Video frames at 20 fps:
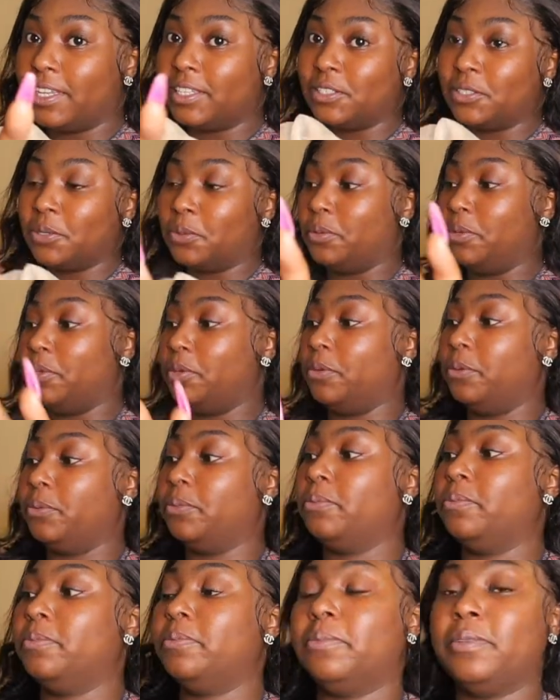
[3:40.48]
is so cute.
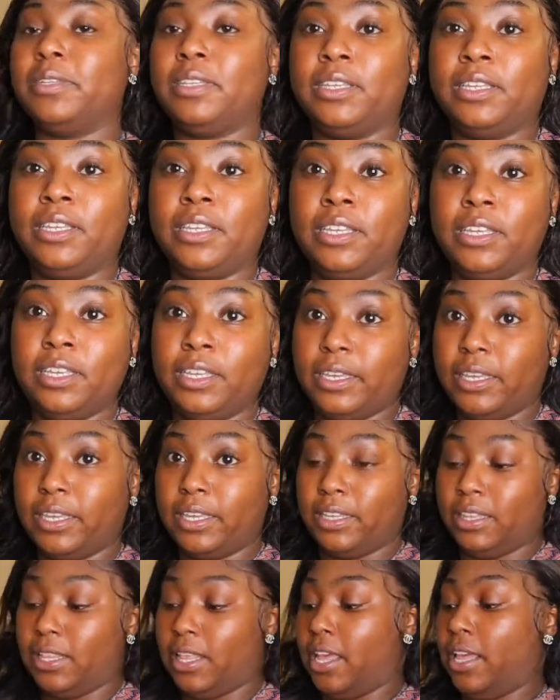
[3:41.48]

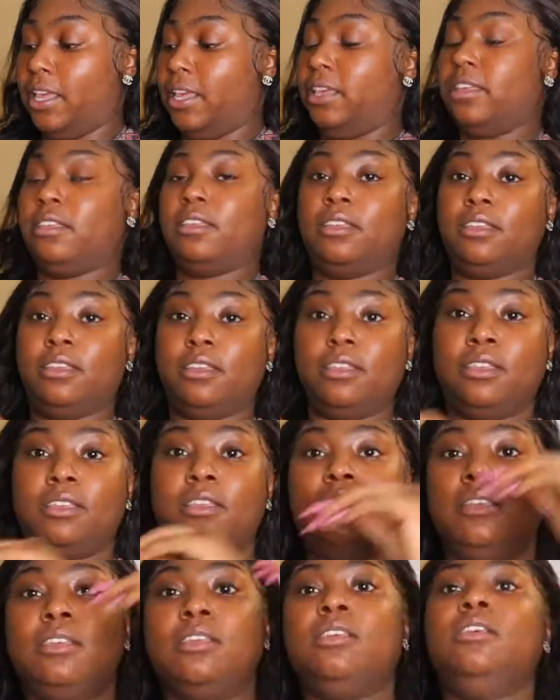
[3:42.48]
And like,
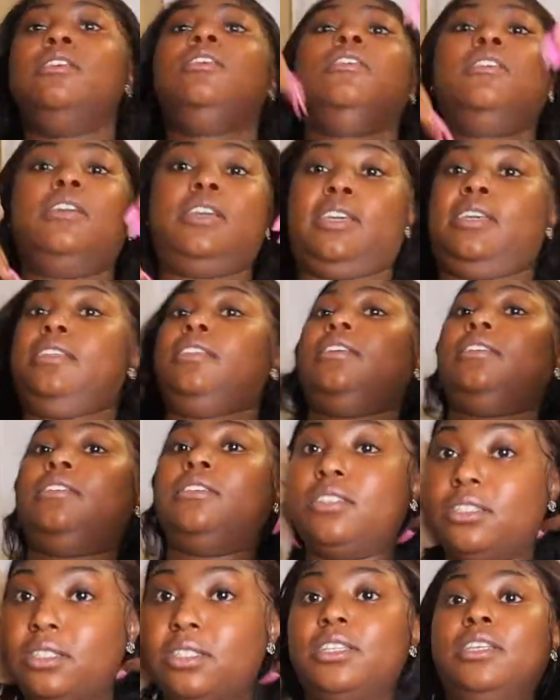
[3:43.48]
okay, let's
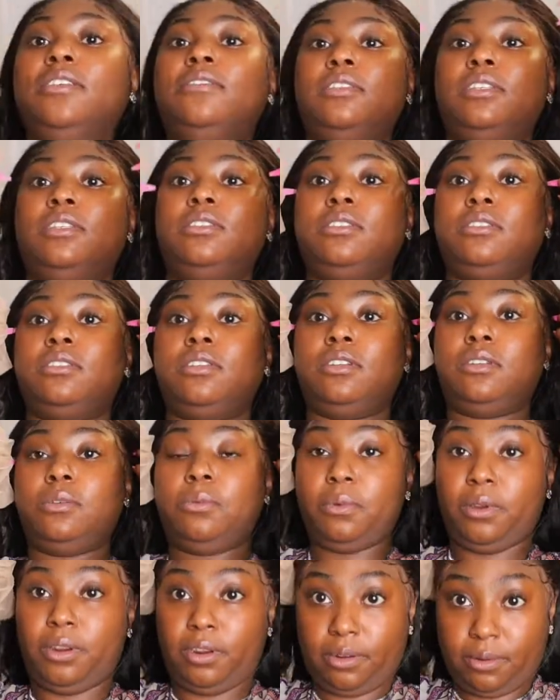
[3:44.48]
just see if this is gonna
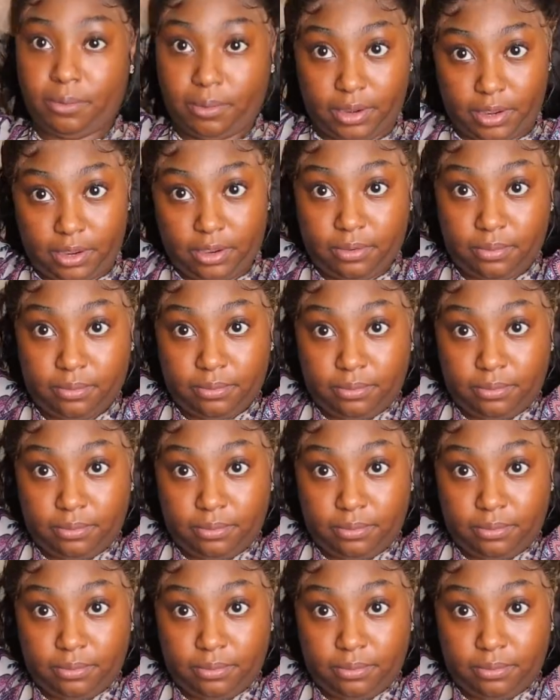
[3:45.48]
work, right?